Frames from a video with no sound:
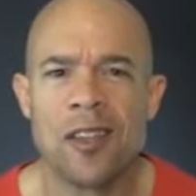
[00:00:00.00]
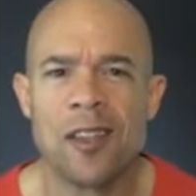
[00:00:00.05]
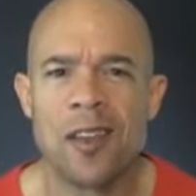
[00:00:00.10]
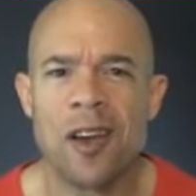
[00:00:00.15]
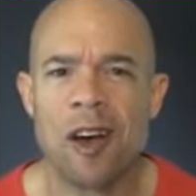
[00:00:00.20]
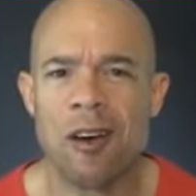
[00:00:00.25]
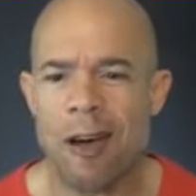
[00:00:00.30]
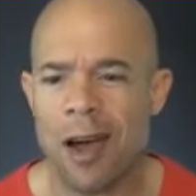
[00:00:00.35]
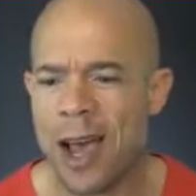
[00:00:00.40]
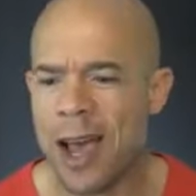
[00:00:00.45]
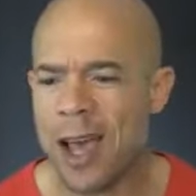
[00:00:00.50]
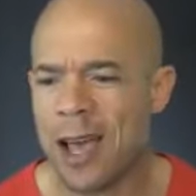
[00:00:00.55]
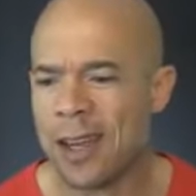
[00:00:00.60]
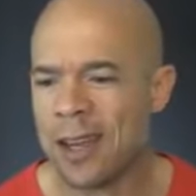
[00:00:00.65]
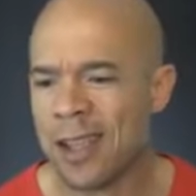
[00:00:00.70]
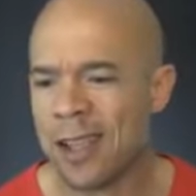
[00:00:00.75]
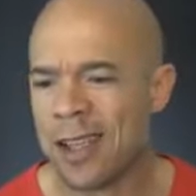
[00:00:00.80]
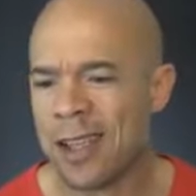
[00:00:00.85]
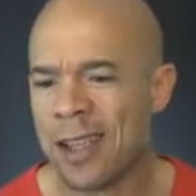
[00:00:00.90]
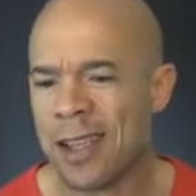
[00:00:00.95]
All right.
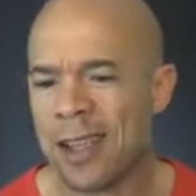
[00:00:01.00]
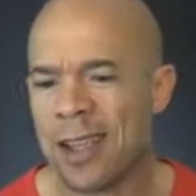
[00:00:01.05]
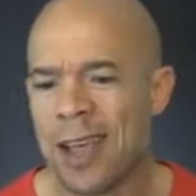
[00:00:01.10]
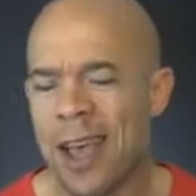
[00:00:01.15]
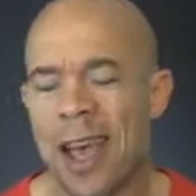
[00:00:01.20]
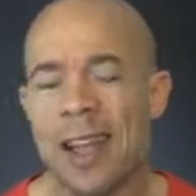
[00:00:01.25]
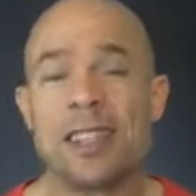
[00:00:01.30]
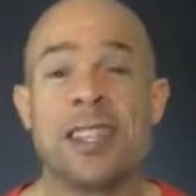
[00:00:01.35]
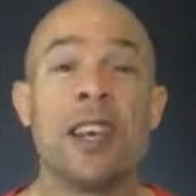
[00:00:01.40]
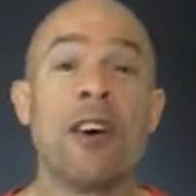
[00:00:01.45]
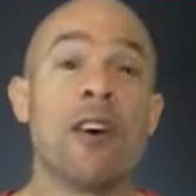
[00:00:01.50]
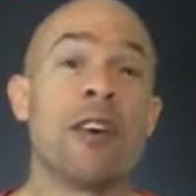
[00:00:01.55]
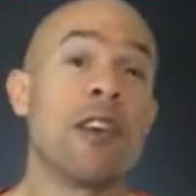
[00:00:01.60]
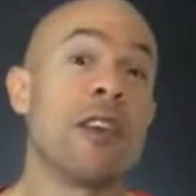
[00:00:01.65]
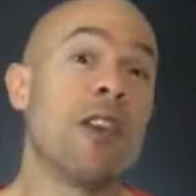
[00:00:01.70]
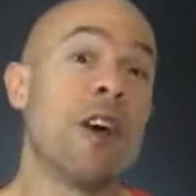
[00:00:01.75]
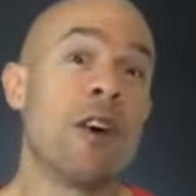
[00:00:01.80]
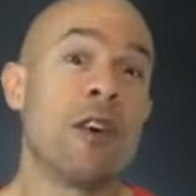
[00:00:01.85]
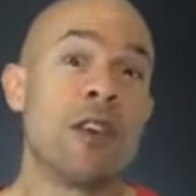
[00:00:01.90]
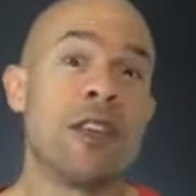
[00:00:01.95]
Until, you
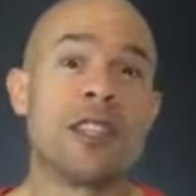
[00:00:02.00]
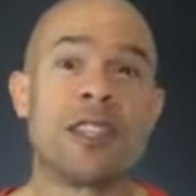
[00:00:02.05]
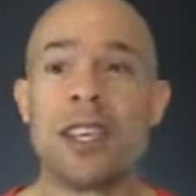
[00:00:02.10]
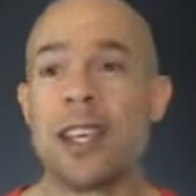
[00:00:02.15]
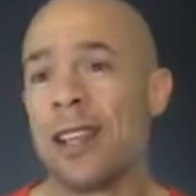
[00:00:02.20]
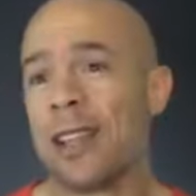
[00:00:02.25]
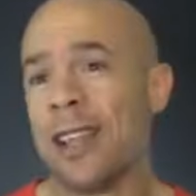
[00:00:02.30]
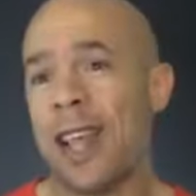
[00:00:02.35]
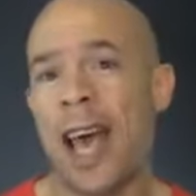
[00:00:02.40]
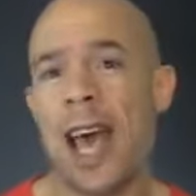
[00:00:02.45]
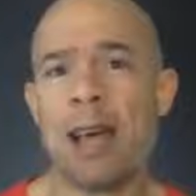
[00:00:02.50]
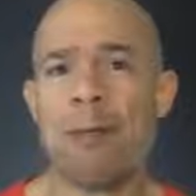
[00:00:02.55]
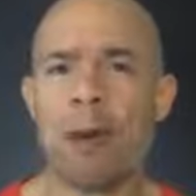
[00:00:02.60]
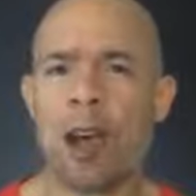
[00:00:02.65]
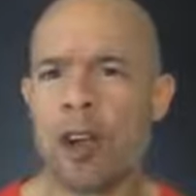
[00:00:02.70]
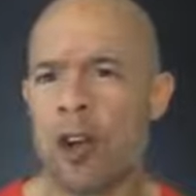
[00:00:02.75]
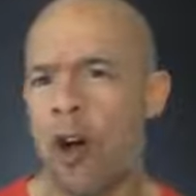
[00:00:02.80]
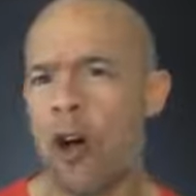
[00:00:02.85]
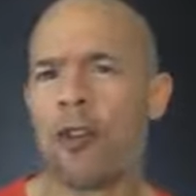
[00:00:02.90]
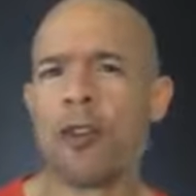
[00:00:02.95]
know, you see a
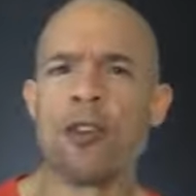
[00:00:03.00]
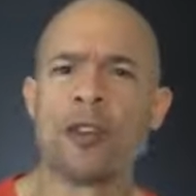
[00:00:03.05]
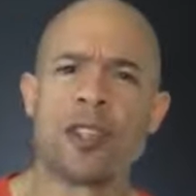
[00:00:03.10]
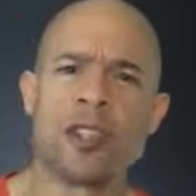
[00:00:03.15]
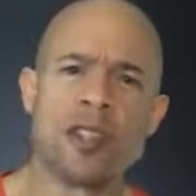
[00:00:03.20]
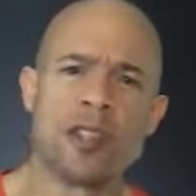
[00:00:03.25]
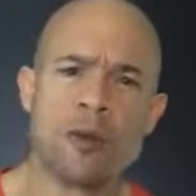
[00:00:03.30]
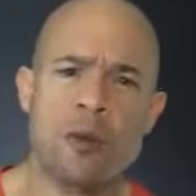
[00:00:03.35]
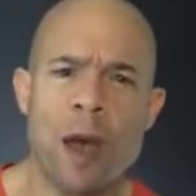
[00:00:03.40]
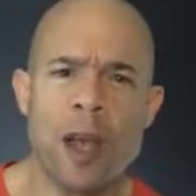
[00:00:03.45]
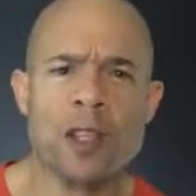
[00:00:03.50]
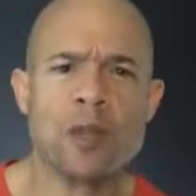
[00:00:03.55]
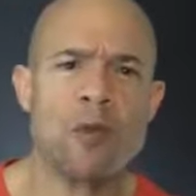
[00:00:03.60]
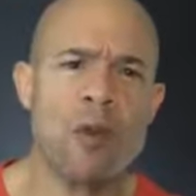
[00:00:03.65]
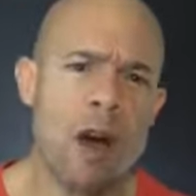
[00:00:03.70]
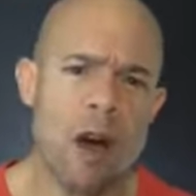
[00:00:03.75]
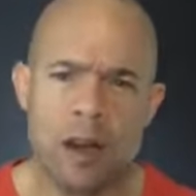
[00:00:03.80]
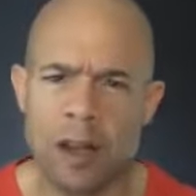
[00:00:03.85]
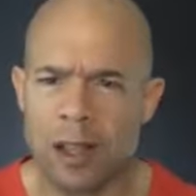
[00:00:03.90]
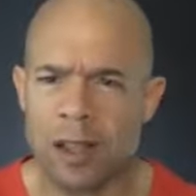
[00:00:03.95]
landmark, oh, there's this
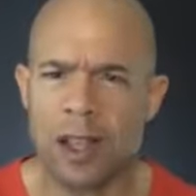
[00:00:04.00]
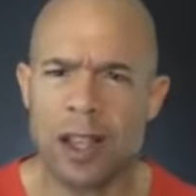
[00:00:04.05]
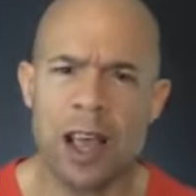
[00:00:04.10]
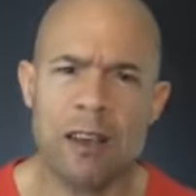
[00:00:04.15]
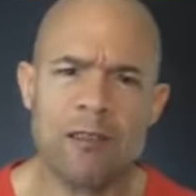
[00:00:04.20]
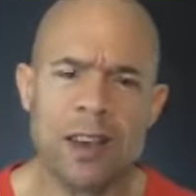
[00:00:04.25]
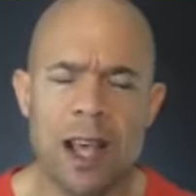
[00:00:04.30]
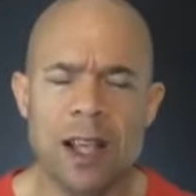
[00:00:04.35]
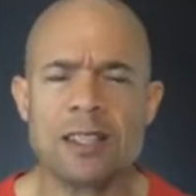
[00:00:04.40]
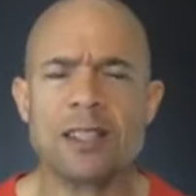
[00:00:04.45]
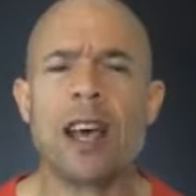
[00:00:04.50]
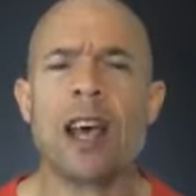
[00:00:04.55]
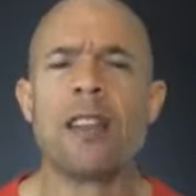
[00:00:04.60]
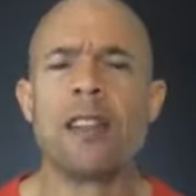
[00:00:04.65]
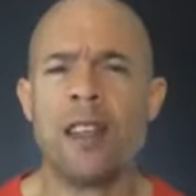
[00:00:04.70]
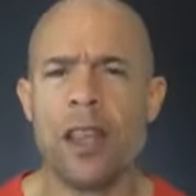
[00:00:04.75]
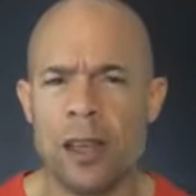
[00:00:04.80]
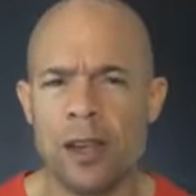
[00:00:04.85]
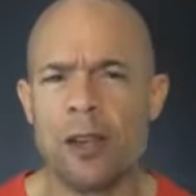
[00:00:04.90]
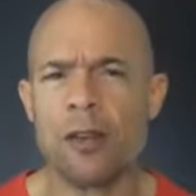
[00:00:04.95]
restaurant on the left-hand side,
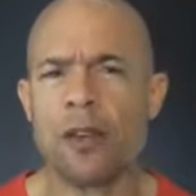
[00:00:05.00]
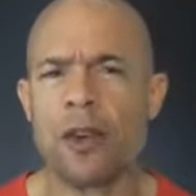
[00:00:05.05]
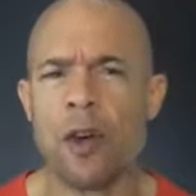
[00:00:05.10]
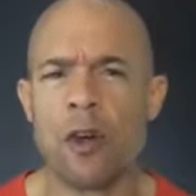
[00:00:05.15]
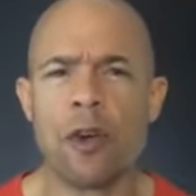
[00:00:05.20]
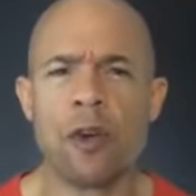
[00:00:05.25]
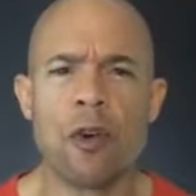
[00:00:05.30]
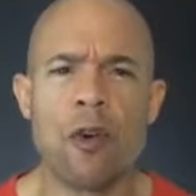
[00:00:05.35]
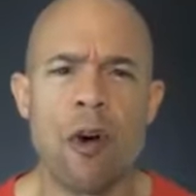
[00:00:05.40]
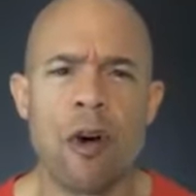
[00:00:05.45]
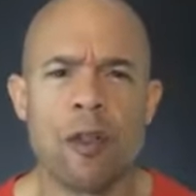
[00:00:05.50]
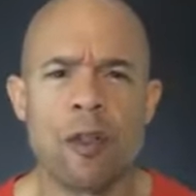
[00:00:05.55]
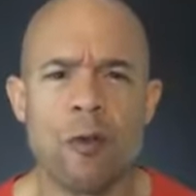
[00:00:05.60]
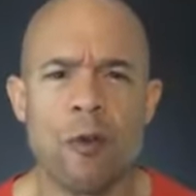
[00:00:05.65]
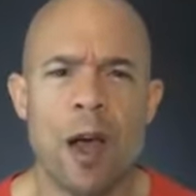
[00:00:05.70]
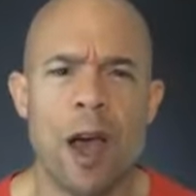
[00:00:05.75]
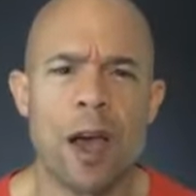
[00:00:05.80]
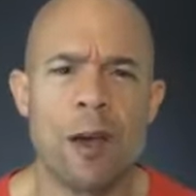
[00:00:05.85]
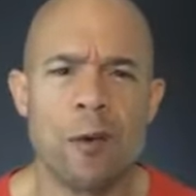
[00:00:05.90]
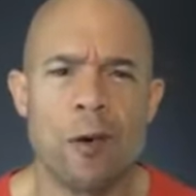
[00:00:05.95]
then you'll know you're going the
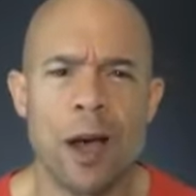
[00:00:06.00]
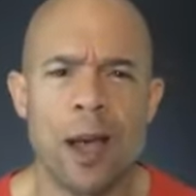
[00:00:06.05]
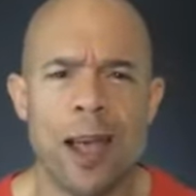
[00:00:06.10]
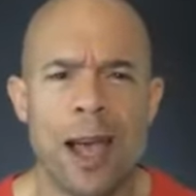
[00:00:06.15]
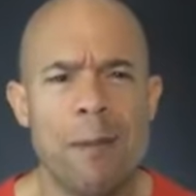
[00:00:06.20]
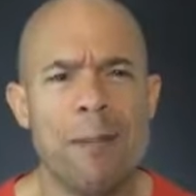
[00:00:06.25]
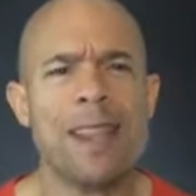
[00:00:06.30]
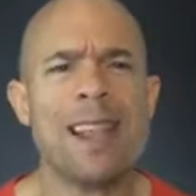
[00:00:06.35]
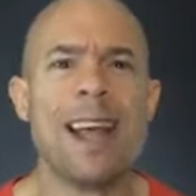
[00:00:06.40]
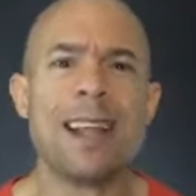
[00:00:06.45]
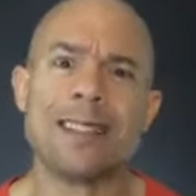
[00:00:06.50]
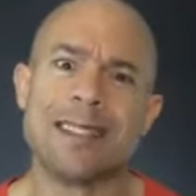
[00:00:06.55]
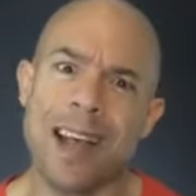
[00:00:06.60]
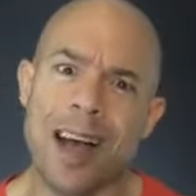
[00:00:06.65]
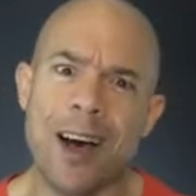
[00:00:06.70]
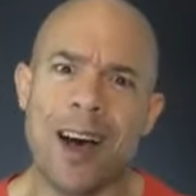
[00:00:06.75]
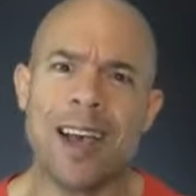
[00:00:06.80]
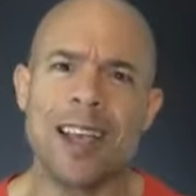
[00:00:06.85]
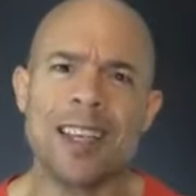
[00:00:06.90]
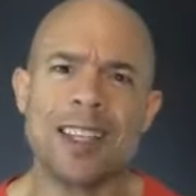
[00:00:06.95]
right way. I mean, that's
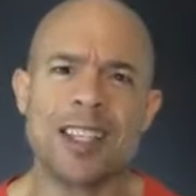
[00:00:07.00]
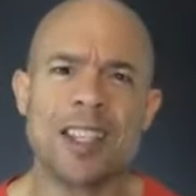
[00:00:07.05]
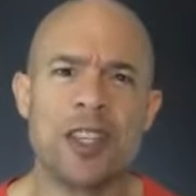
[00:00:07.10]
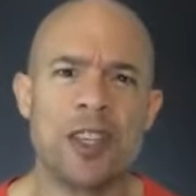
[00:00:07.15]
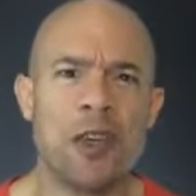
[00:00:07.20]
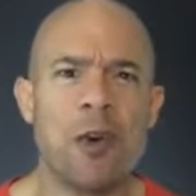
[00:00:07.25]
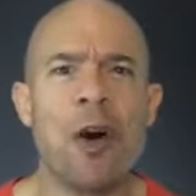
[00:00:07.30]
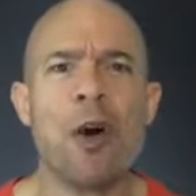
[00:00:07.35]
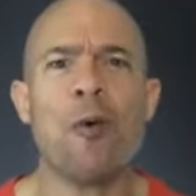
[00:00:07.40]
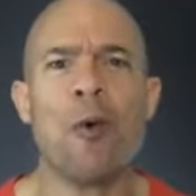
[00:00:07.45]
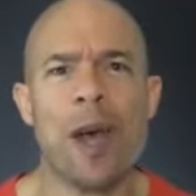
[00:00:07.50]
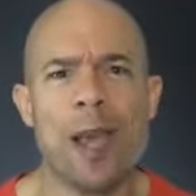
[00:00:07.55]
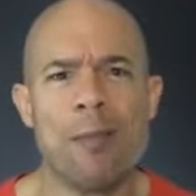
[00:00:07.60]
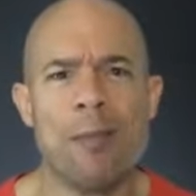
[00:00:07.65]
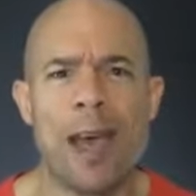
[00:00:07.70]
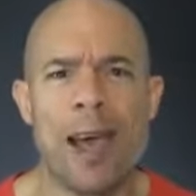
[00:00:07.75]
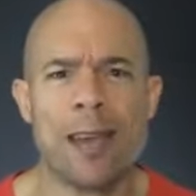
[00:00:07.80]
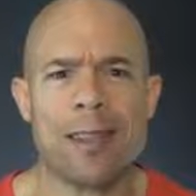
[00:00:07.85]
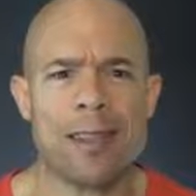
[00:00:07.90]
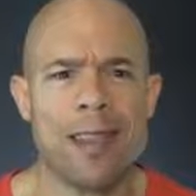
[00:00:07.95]
how I used to do it way
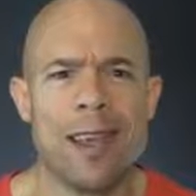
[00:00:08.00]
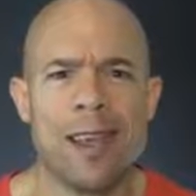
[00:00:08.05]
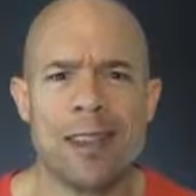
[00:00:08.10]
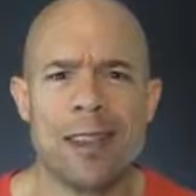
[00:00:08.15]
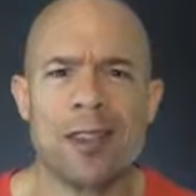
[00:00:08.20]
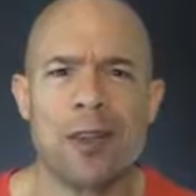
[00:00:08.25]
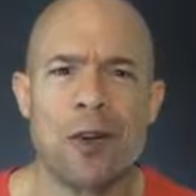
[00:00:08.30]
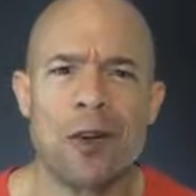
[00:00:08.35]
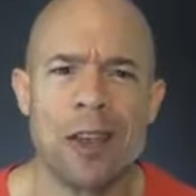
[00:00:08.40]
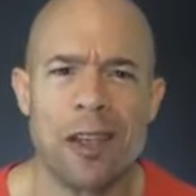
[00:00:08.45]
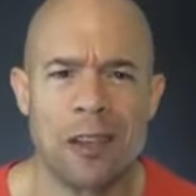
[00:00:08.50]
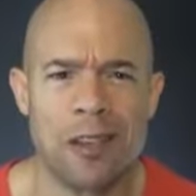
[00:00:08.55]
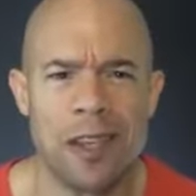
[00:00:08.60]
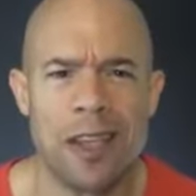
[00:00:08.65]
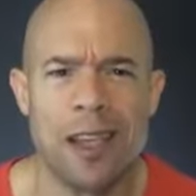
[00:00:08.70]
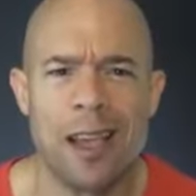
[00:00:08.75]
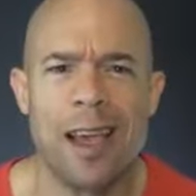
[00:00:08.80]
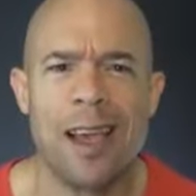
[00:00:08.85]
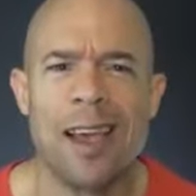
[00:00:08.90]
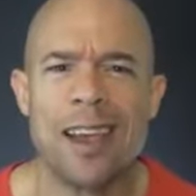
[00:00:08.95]
back then,
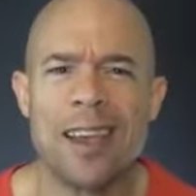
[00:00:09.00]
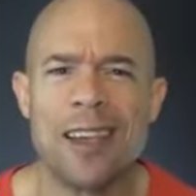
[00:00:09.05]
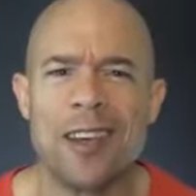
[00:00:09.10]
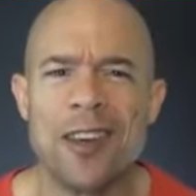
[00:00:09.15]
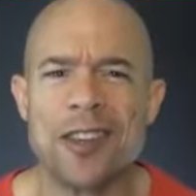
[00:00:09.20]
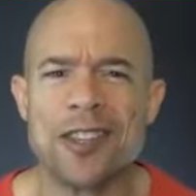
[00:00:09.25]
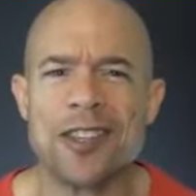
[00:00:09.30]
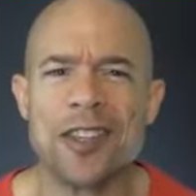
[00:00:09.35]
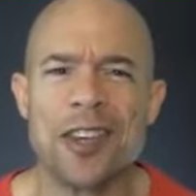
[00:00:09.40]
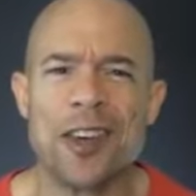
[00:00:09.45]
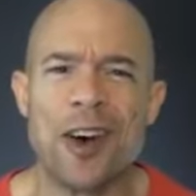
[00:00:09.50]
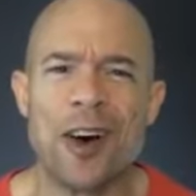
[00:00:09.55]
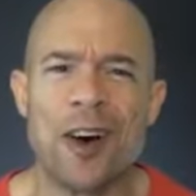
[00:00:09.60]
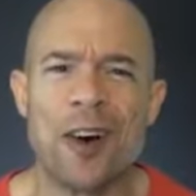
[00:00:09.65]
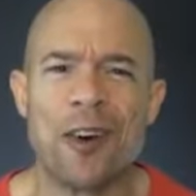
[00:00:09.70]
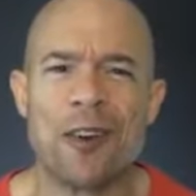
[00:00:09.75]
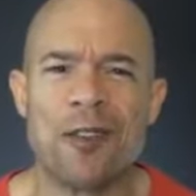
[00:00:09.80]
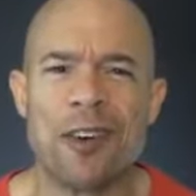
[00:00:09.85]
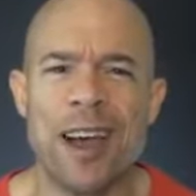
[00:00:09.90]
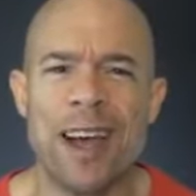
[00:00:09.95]
30 years
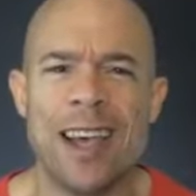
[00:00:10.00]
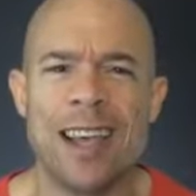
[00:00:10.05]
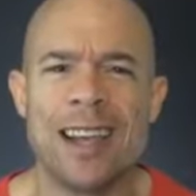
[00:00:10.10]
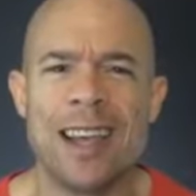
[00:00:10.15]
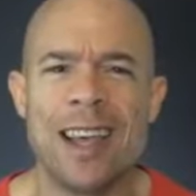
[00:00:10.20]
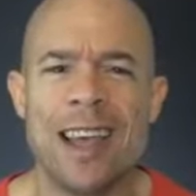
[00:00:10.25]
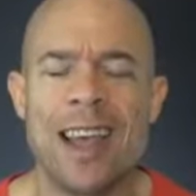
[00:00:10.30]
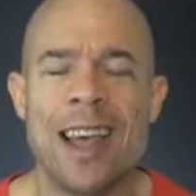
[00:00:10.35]
ago, right?